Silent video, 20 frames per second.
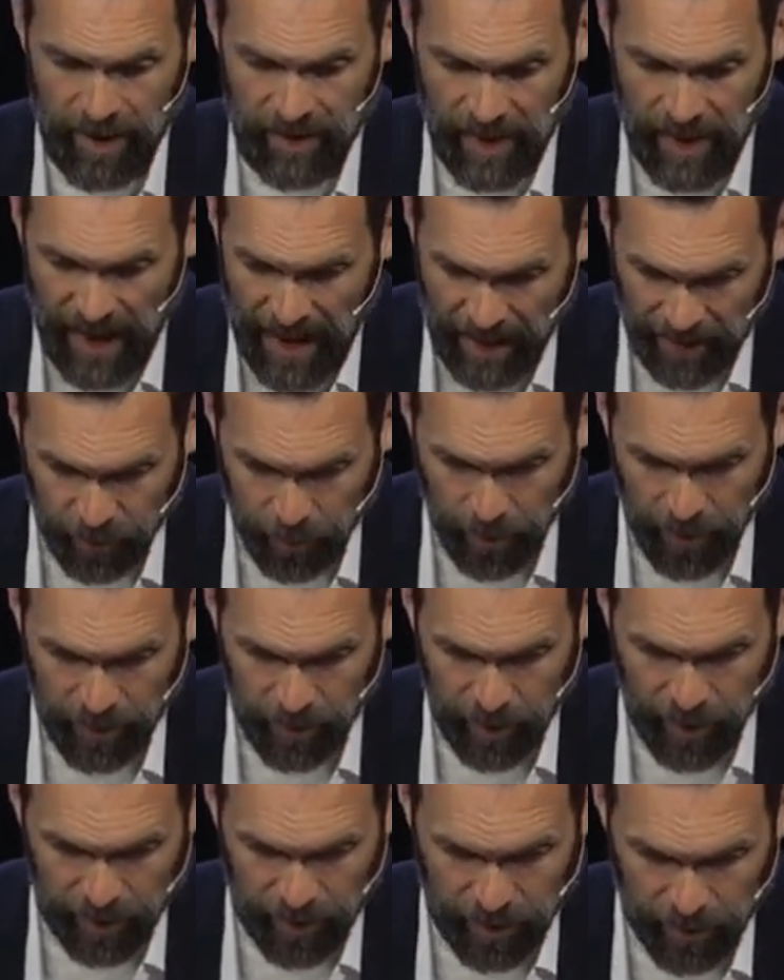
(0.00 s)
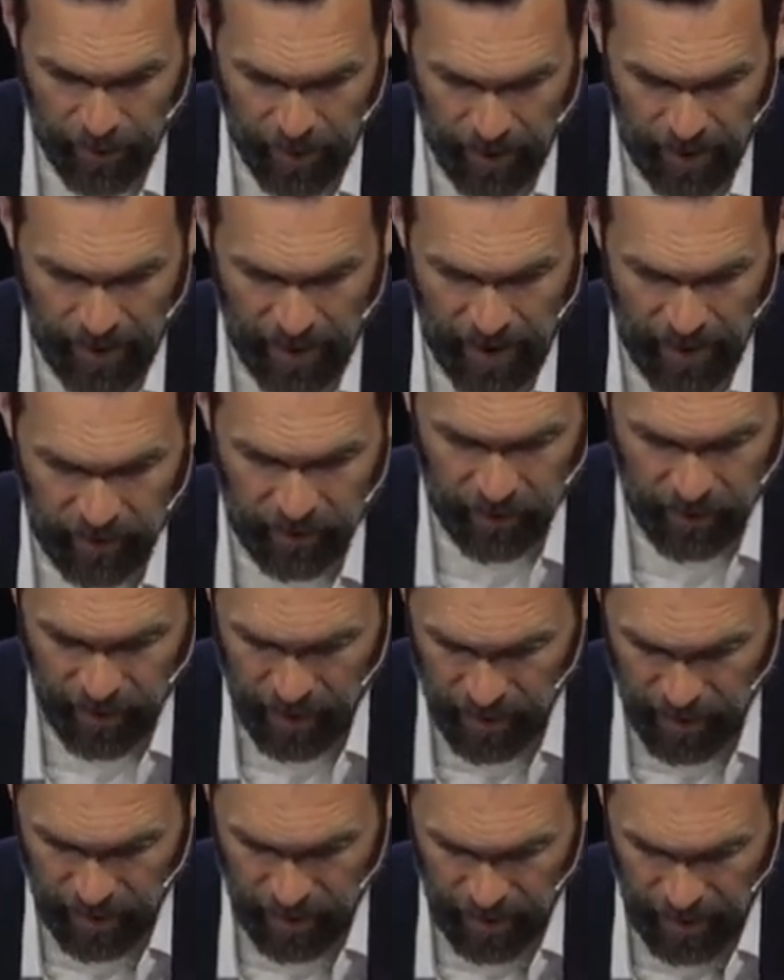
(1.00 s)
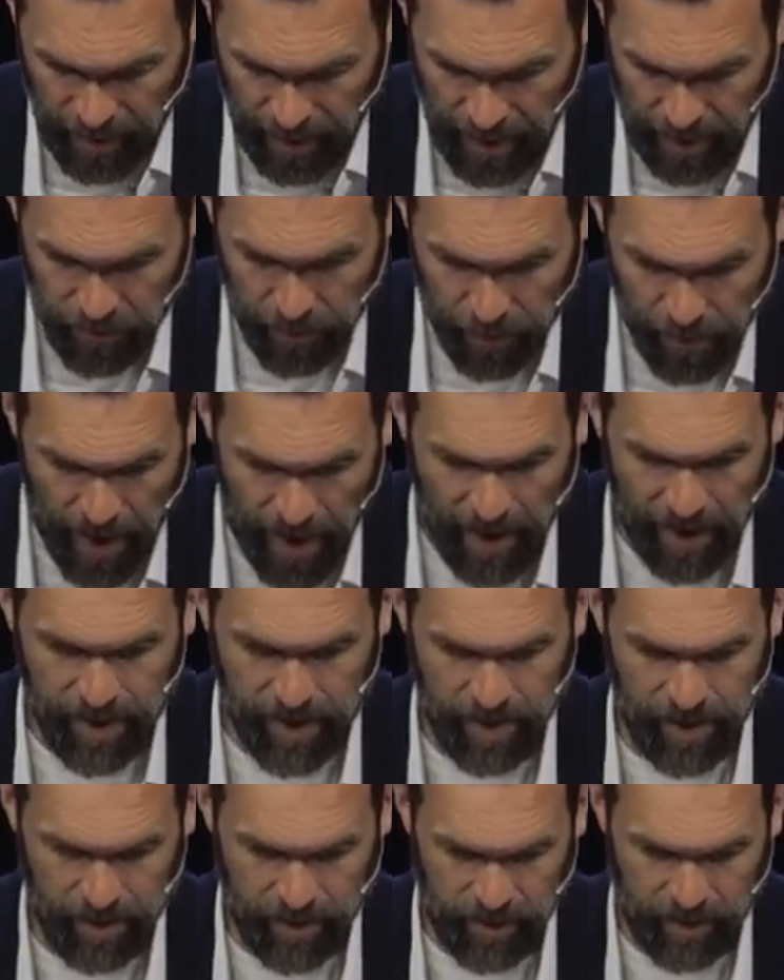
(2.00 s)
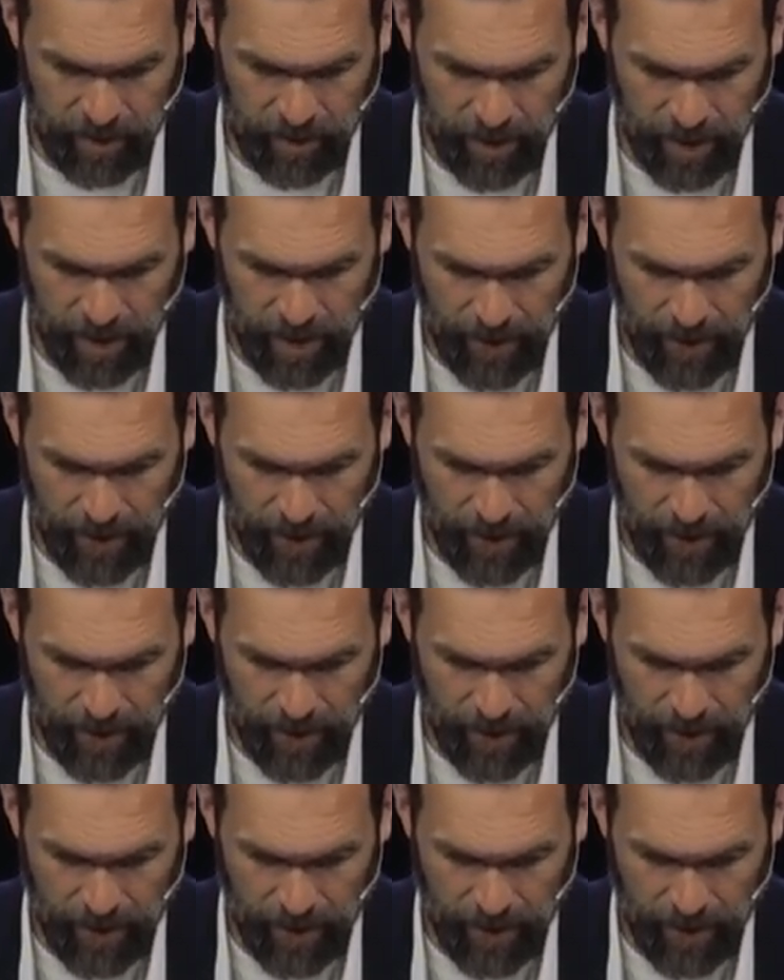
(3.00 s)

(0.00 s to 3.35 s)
And that's what it talks about as, as mockers.